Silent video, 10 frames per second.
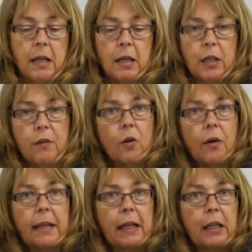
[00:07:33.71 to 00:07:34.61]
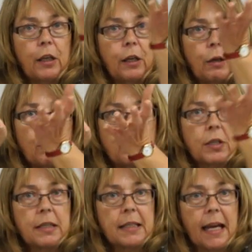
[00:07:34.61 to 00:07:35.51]
You've got that huge
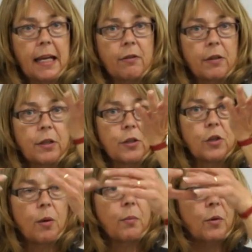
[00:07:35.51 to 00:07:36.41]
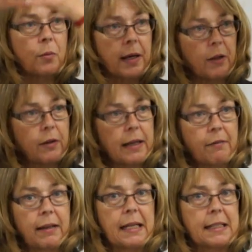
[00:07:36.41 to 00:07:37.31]
container at the top where you can have a
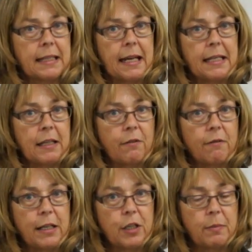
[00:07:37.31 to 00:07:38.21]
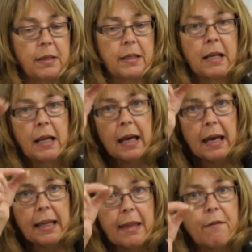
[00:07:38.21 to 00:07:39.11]
cascading arrangement,
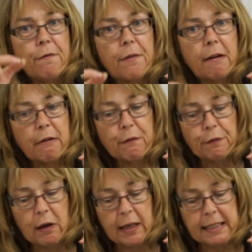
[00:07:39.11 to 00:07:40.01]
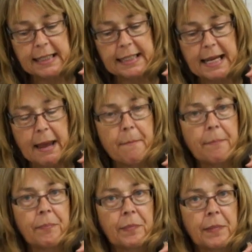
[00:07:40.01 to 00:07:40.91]
and then a very fine stem
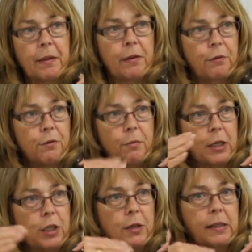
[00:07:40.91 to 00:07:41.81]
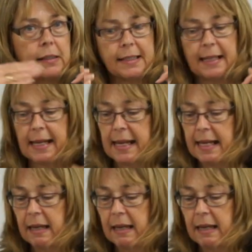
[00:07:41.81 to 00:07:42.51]
through which you can see.